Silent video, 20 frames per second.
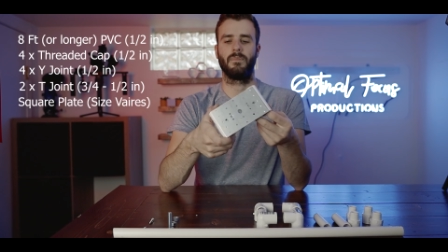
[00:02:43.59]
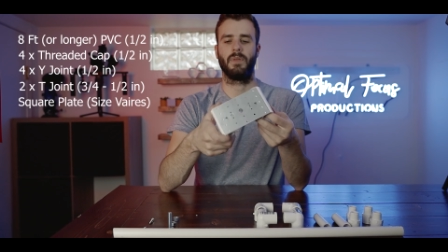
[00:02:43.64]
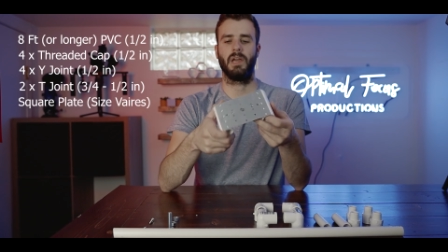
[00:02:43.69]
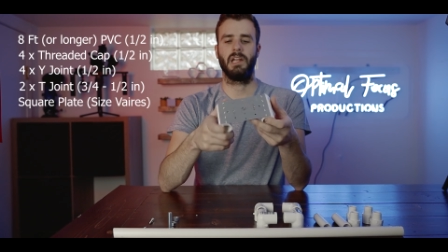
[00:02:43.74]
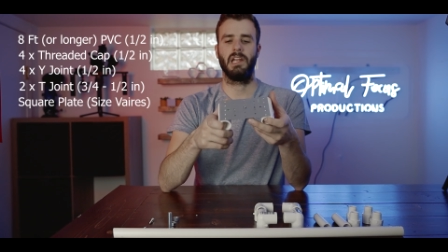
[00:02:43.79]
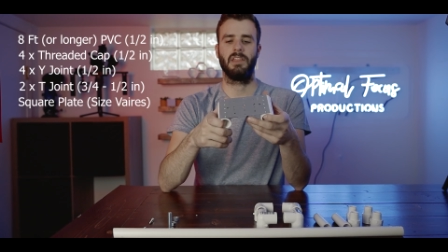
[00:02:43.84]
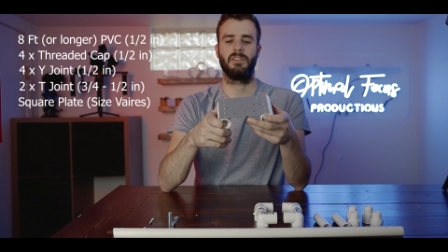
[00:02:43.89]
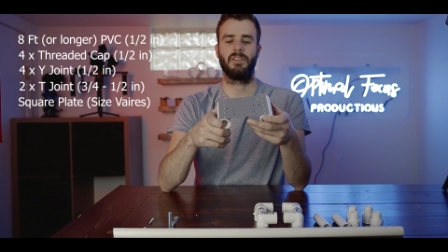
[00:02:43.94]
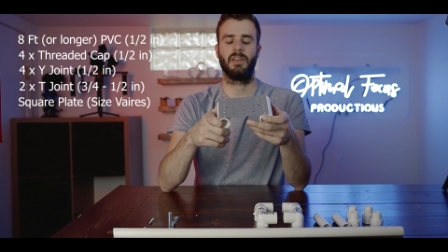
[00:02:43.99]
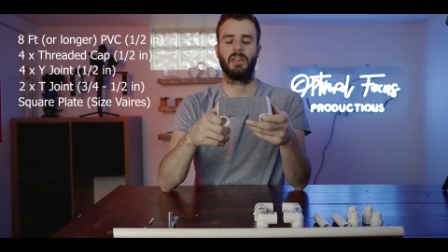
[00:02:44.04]

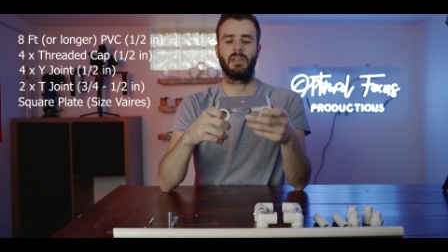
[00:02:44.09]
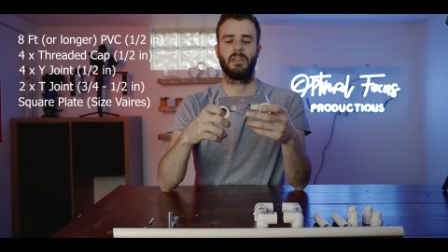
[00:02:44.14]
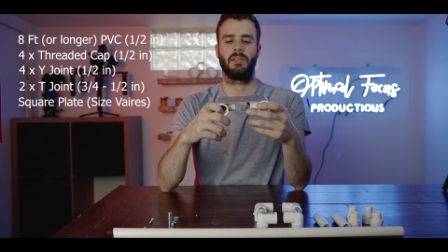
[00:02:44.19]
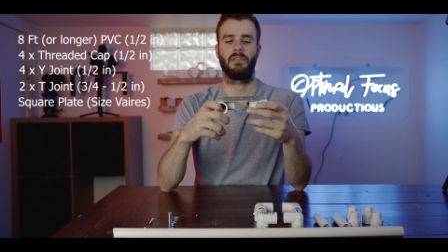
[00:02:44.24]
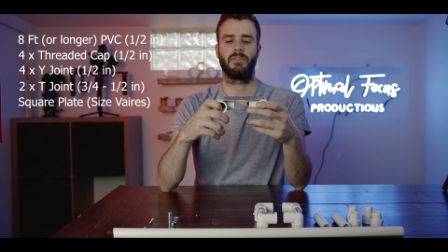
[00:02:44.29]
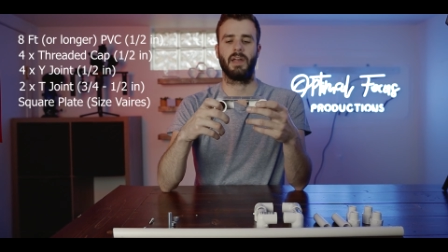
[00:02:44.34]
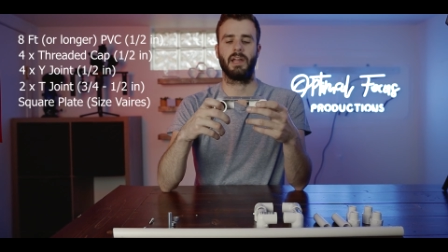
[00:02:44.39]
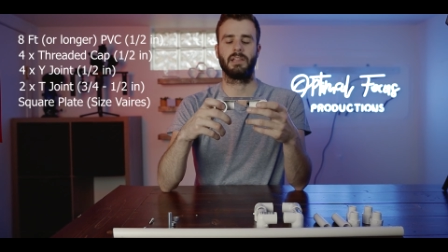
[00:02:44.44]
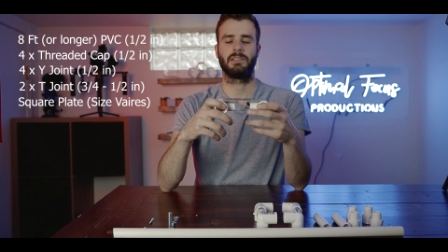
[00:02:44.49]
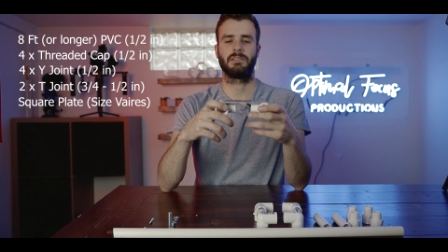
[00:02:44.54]
anything
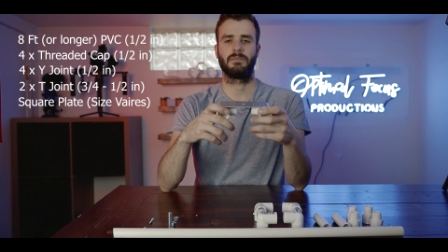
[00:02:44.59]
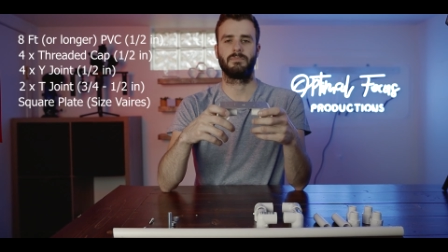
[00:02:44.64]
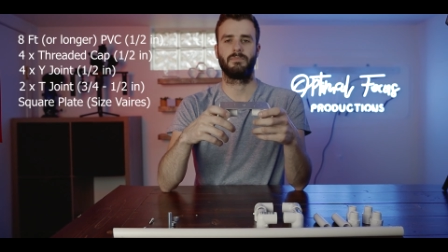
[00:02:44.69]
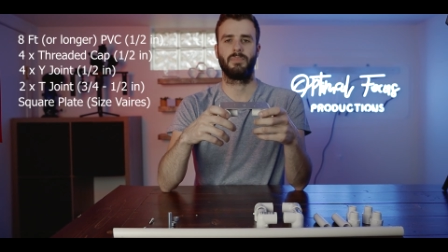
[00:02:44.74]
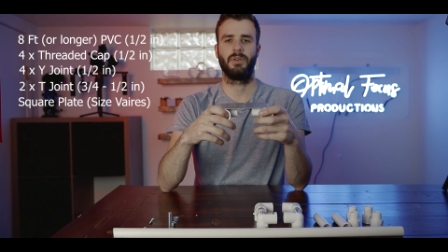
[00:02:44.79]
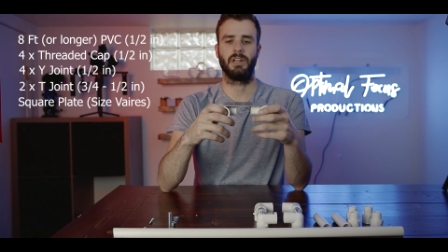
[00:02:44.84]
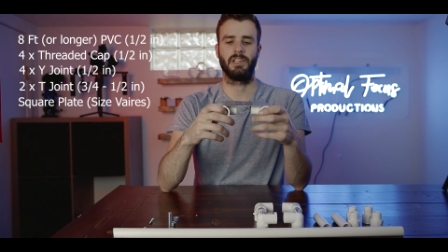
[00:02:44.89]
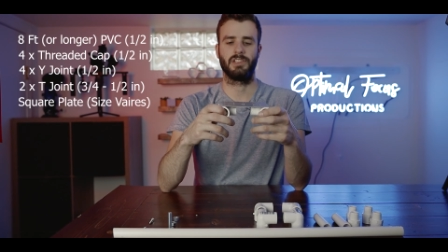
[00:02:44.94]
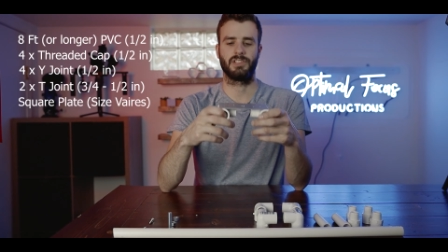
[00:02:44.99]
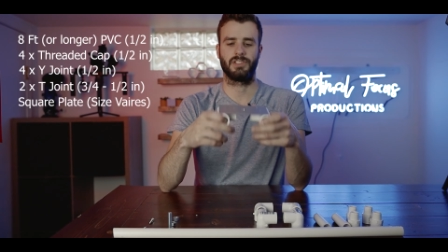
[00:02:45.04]
that's
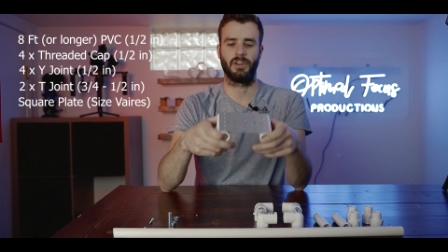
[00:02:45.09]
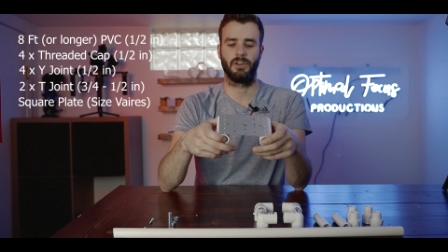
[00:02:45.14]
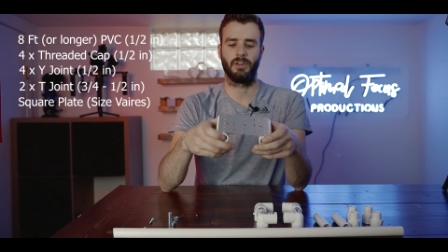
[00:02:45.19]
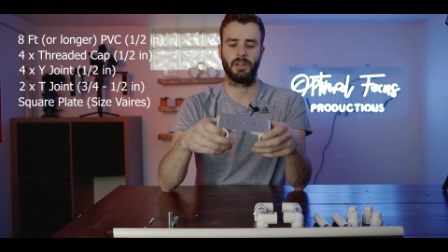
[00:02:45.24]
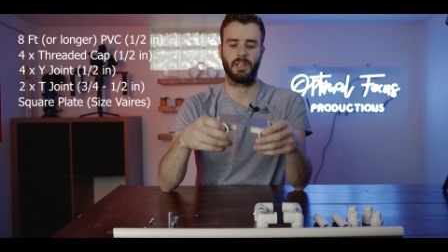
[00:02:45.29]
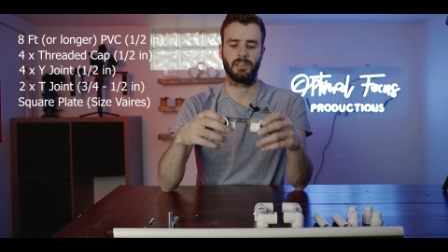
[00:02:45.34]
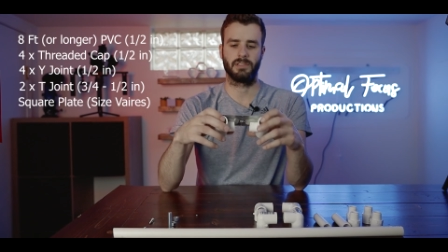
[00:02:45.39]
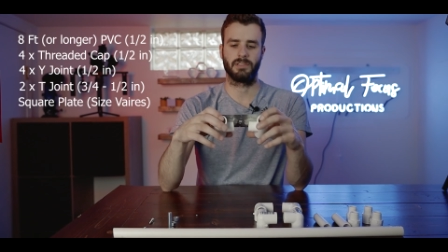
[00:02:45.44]
pretty sturdy.